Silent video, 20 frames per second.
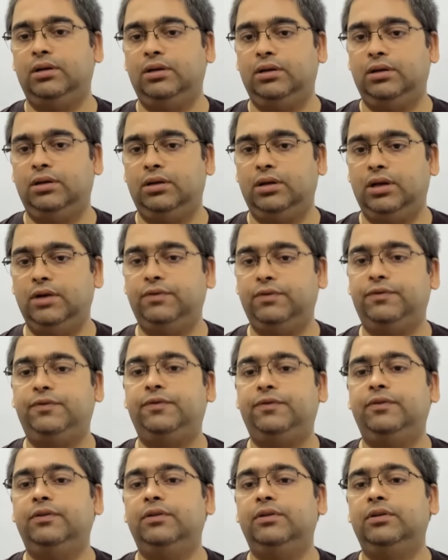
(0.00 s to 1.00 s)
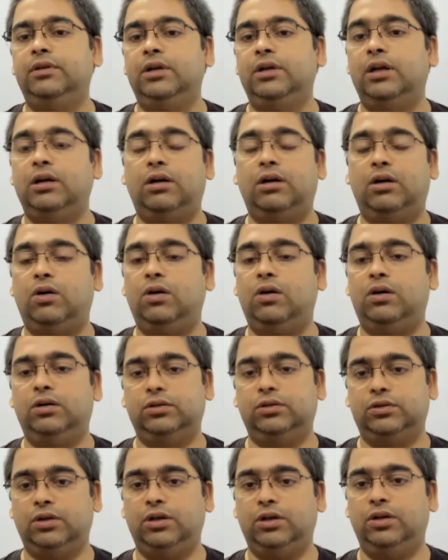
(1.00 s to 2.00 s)
If,
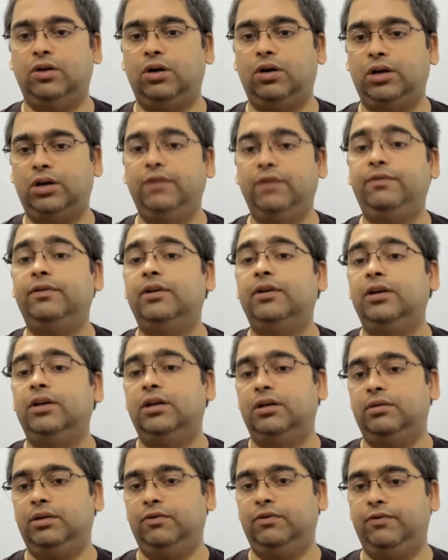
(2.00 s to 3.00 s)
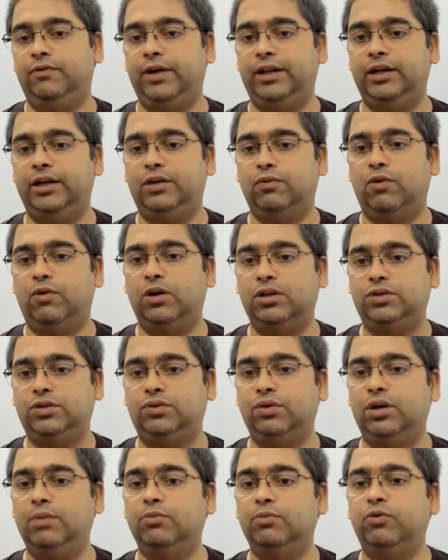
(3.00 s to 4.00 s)
not if, when it wants to
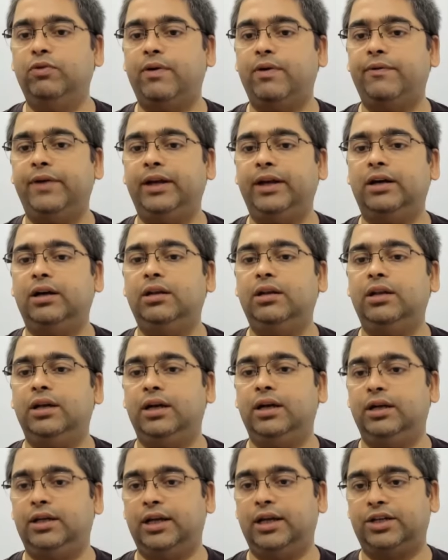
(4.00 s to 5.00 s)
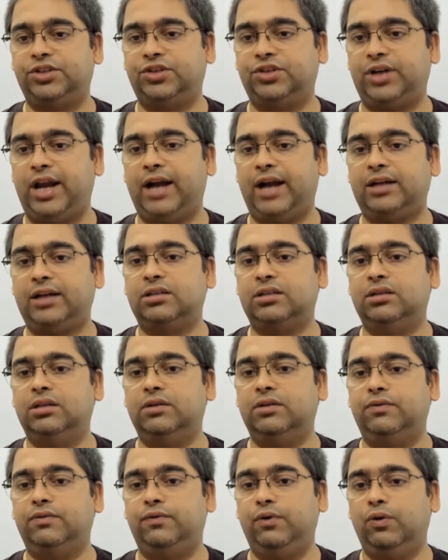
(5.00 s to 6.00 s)
remove a vehicle, it extracts the
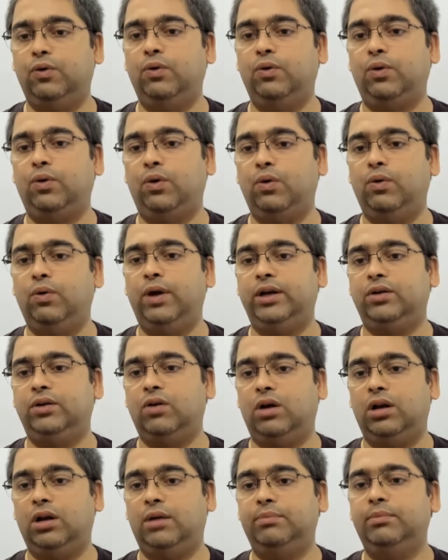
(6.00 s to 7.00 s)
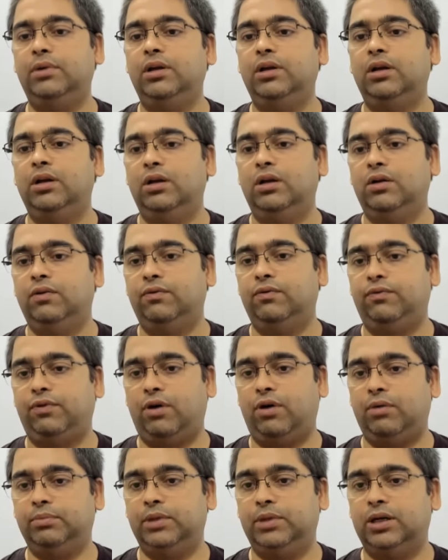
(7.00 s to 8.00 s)
floor, row and column
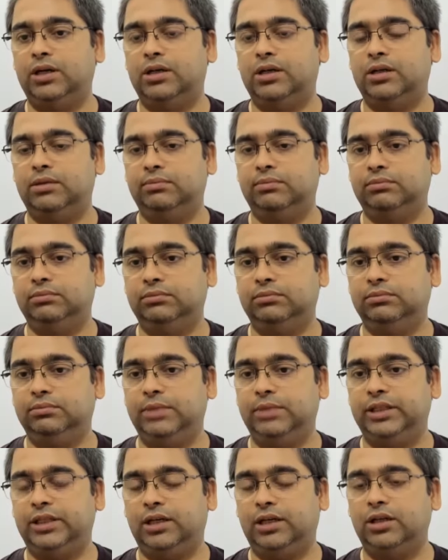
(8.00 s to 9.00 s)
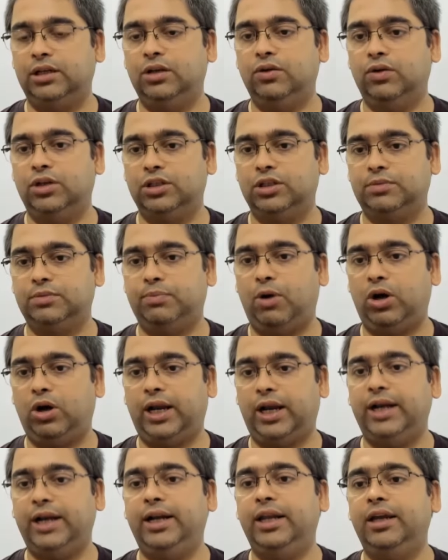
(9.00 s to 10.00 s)
from the basically your spot
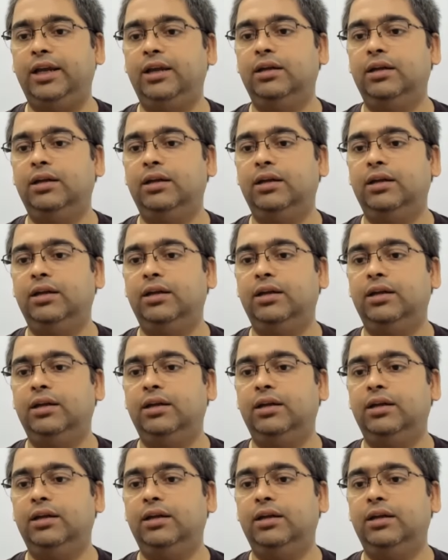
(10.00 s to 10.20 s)
ID,